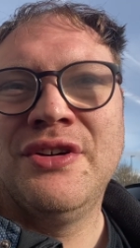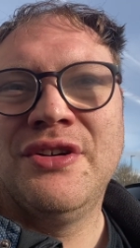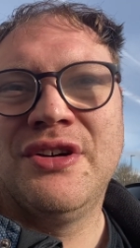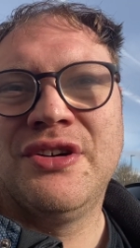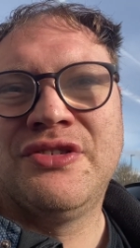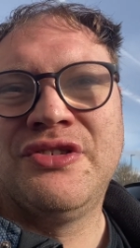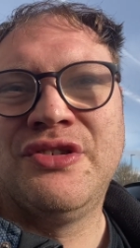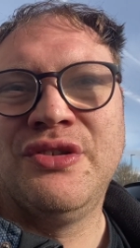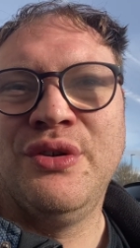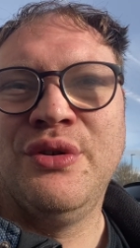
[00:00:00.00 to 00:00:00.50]
a
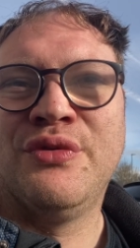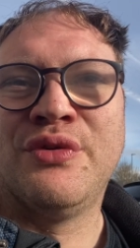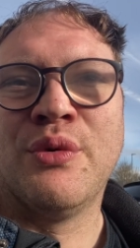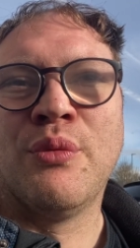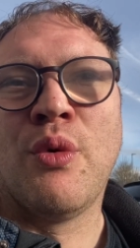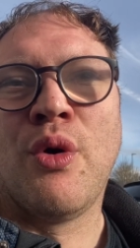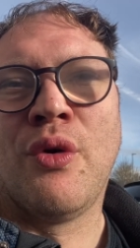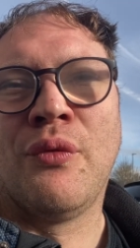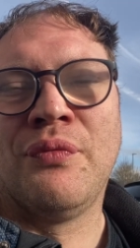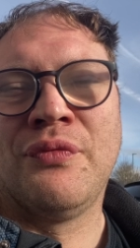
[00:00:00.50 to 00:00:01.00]
two for
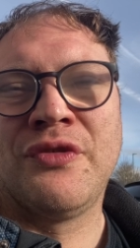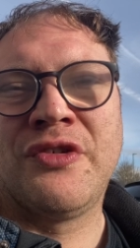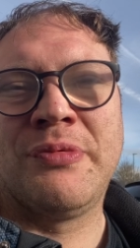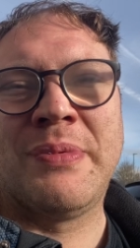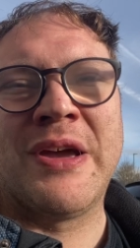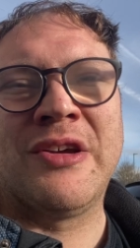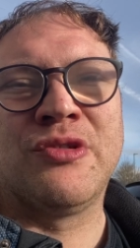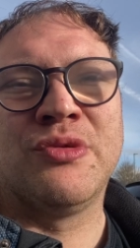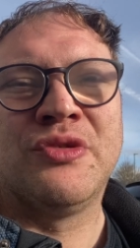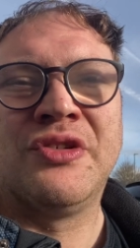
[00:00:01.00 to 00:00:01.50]
one
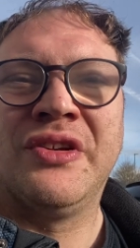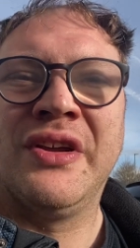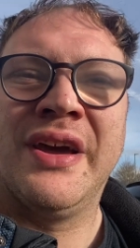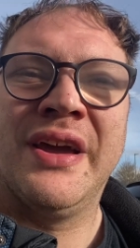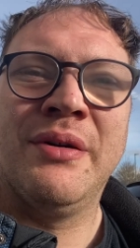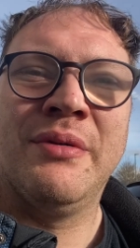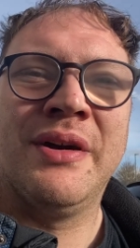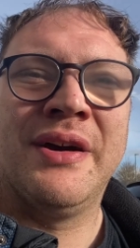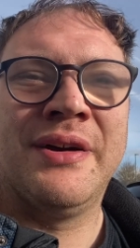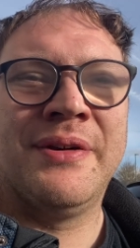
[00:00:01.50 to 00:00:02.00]
special today
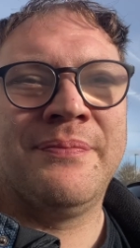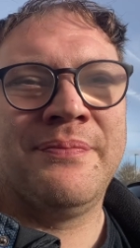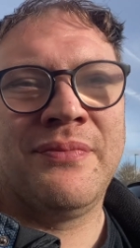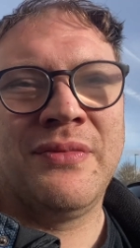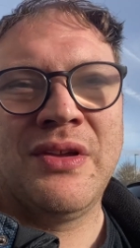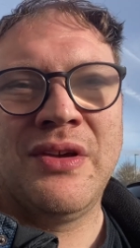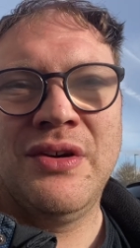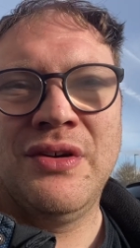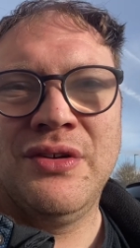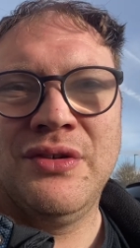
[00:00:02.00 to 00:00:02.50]
where
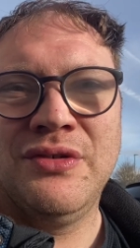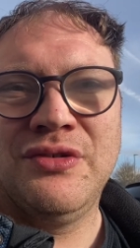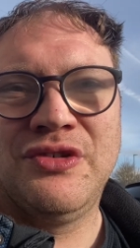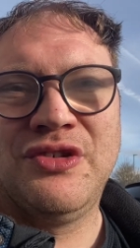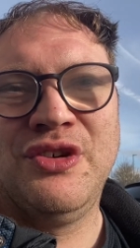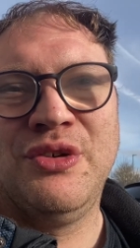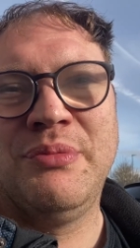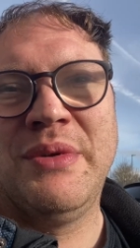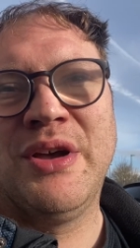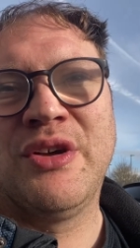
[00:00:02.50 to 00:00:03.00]

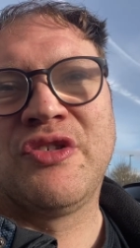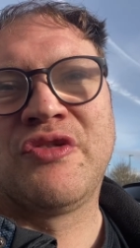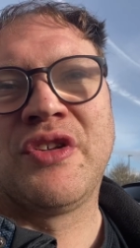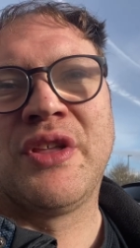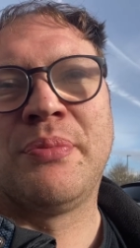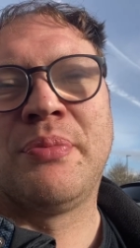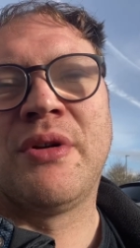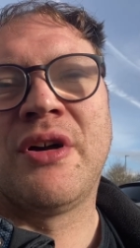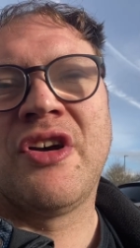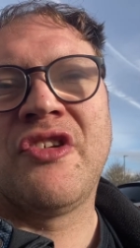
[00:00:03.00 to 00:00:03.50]
two meals for the
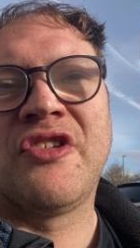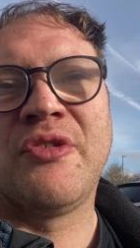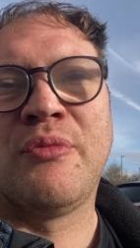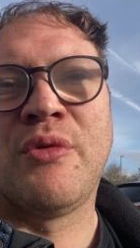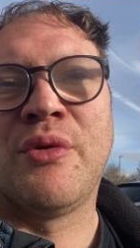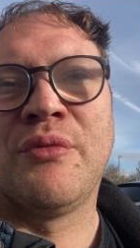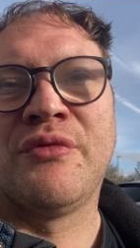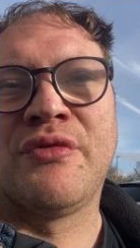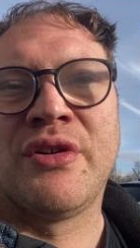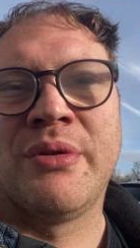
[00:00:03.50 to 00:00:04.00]
price of
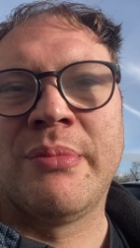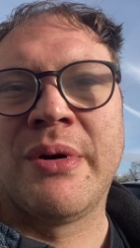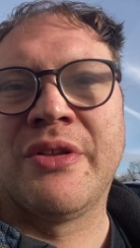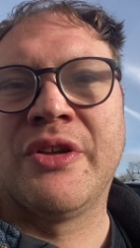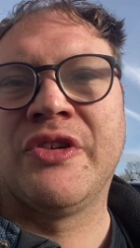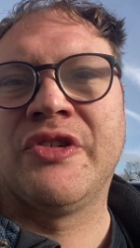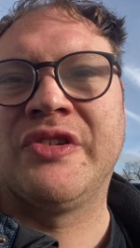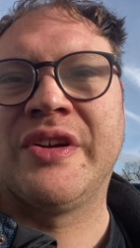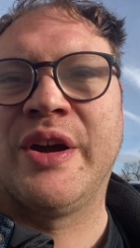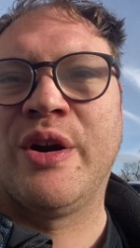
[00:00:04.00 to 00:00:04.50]
one for a
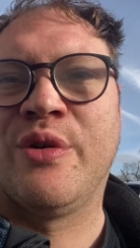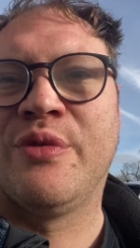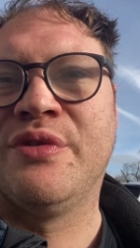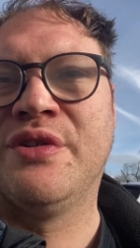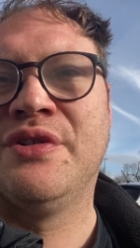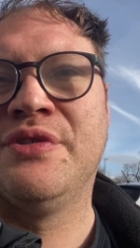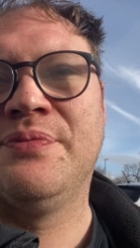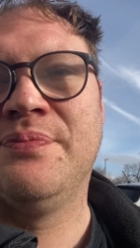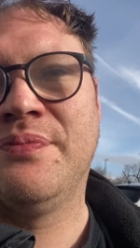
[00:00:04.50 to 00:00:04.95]
Mother's Day offer.